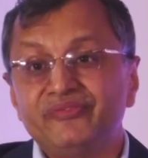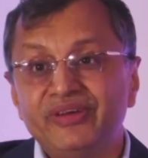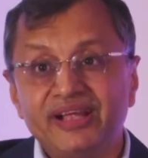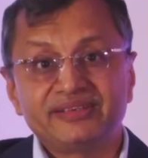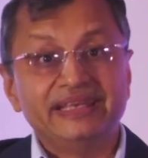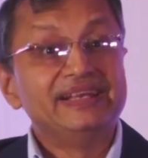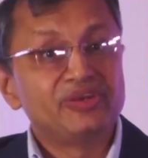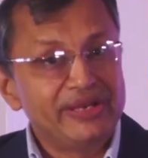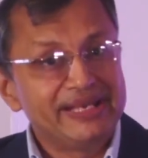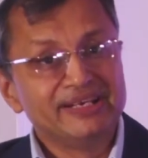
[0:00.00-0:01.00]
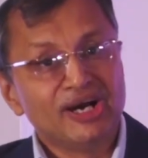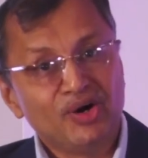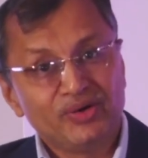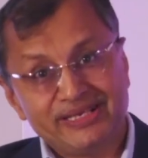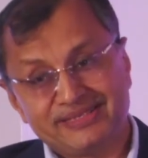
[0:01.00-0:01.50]
in fact intrigued
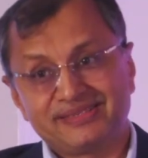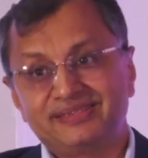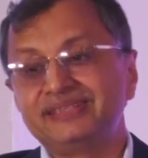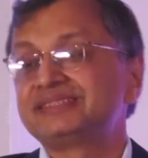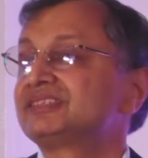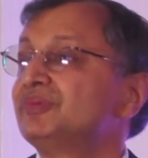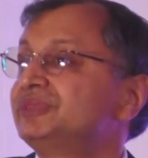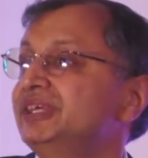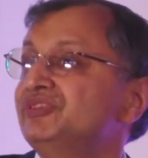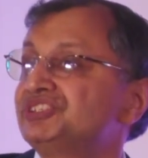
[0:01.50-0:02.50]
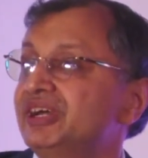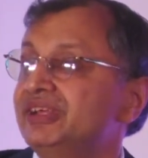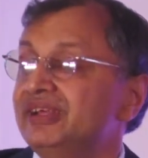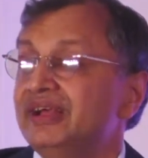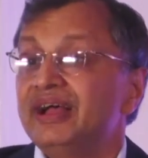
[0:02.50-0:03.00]
now. Yes, this is something which
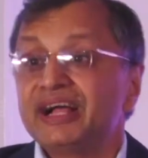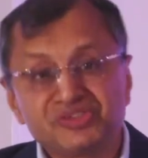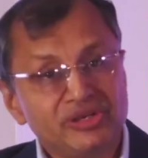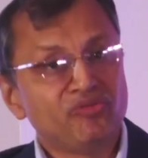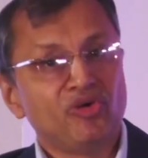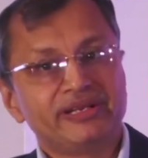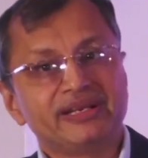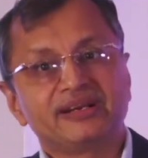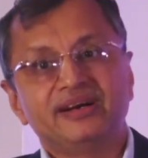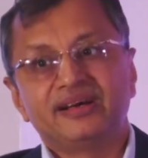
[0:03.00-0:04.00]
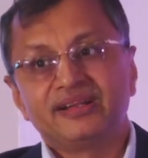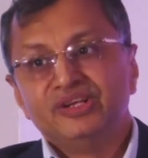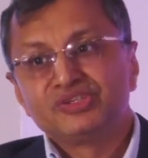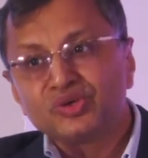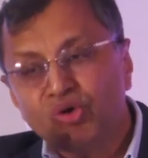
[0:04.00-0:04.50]
I actually want in a car.
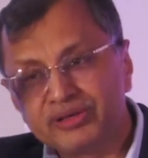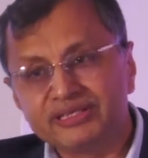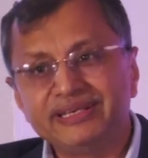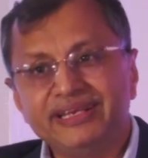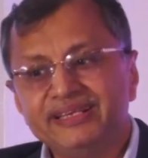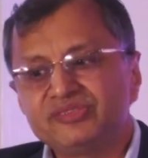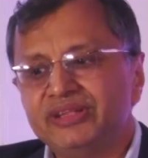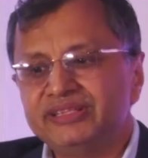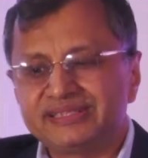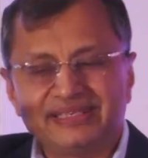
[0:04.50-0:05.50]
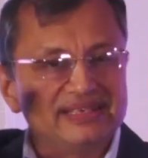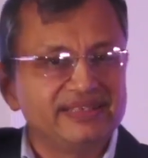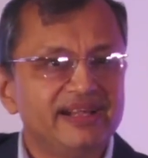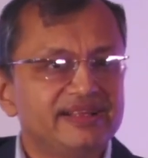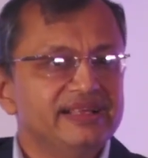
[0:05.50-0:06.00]
So gone are the days when they said
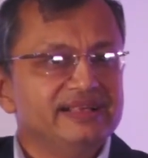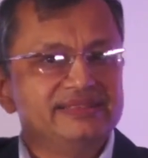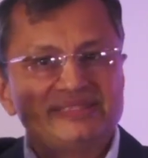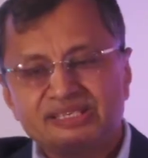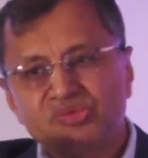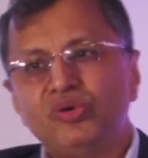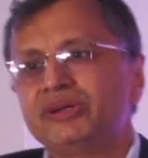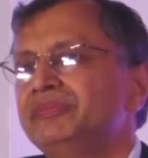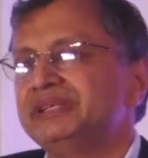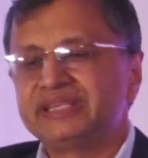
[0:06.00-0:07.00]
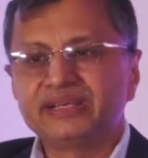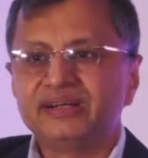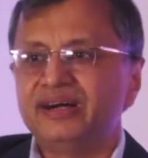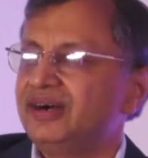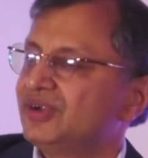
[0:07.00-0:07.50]
that they just want a basic
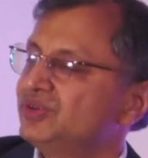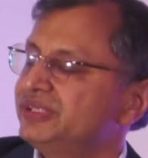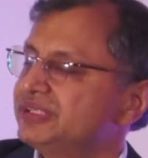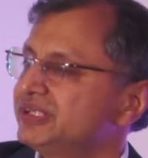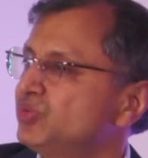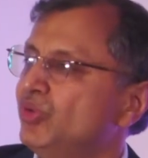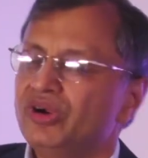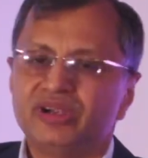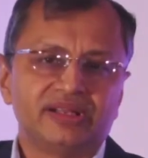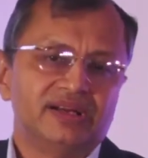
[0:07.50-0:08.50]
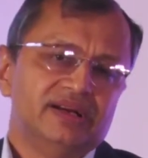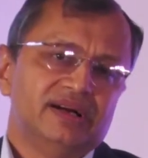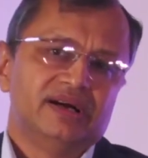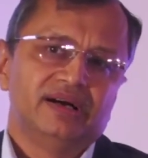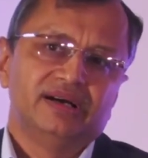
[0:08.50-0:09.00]
car or they just want,
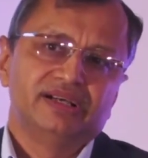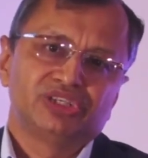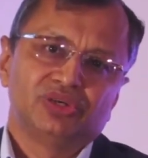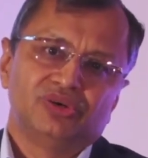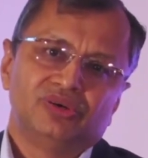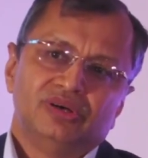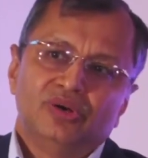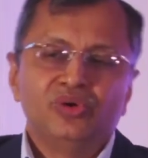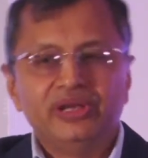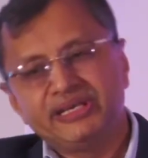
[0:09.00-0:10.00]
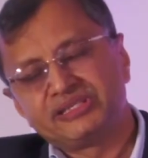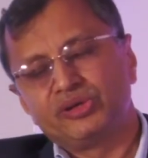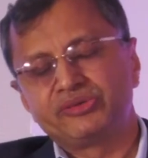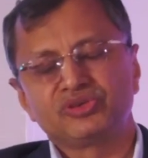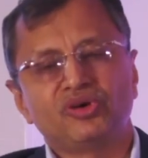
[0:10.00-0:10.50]
you know, only
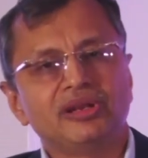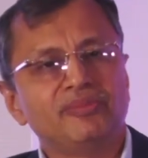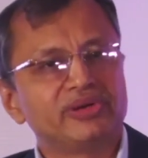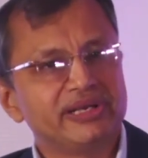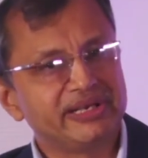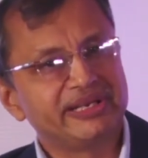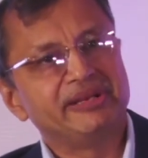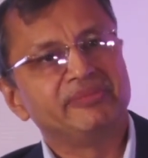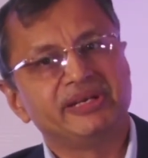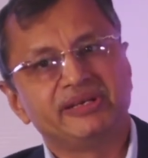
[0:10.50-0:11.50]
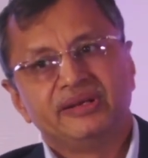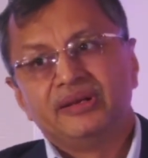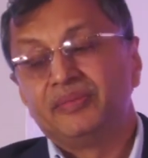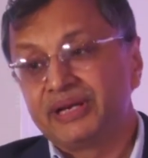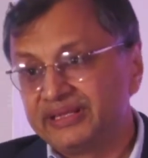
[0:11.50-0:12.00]
it was all about entertainment.
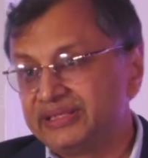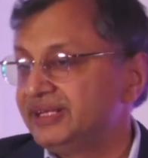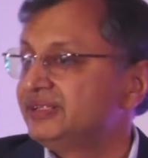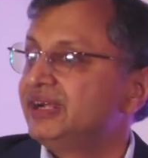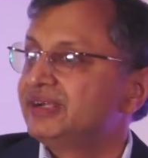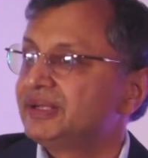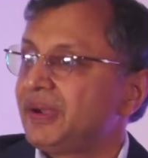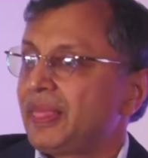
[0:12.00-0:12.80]
But I think that